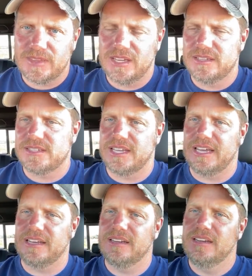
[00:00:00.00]
is
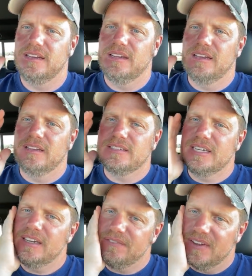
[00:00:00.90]
that
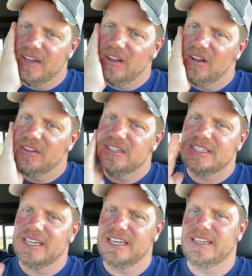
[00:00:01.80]
T F L
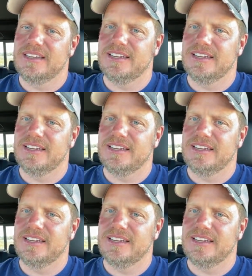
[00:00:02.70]
did,